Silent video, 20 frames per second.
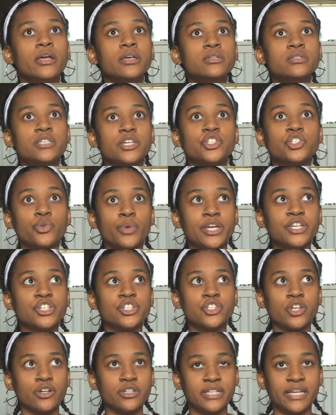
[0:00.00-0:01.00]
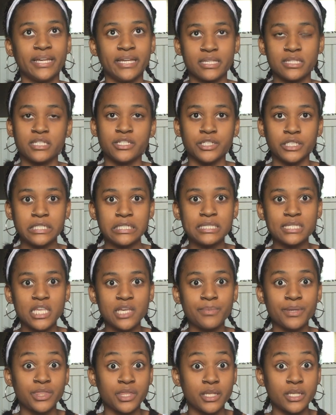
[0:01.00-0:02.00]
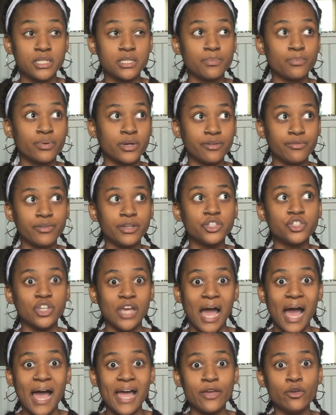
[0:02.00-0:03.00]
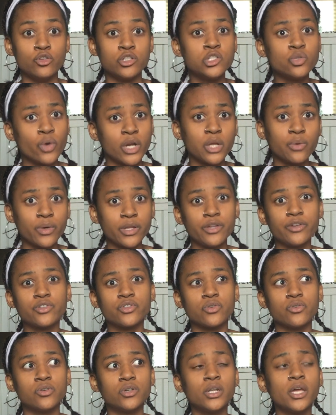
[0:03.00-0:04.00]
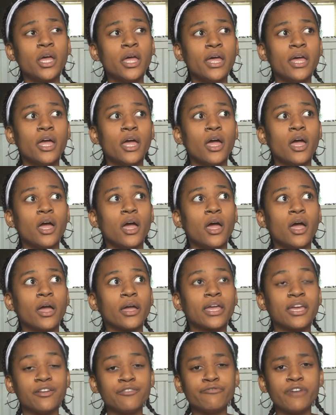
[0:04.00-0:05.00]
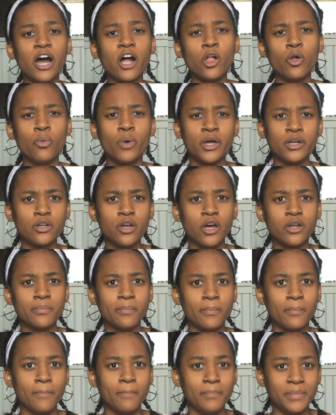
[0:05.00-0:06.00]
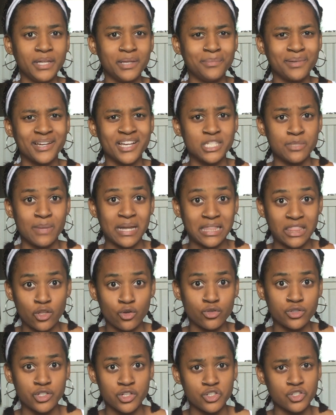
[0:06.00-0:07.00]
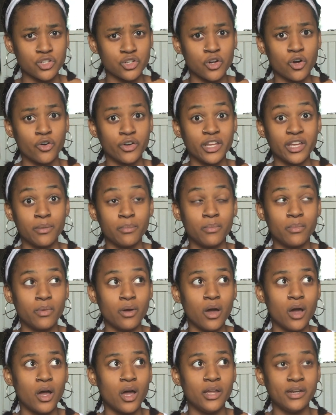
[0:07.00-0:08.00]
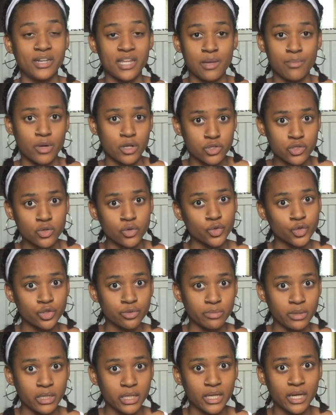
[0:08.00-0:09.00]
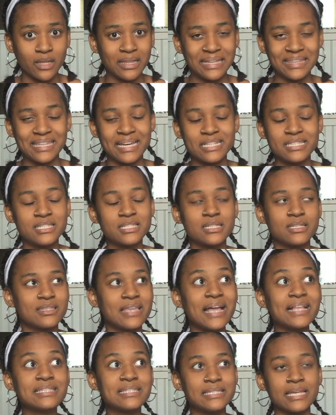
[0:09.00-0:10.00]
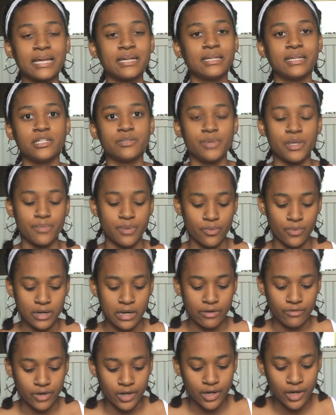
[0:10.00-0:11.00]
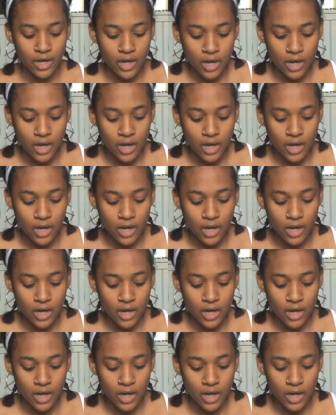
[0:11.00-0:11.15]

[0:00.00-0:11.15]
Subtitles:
situations aren't taken seriously. But this privileged guy who's 21 years old can file one on me because my little sister called him a name on social media. Like, that's sickening to me, but whatever.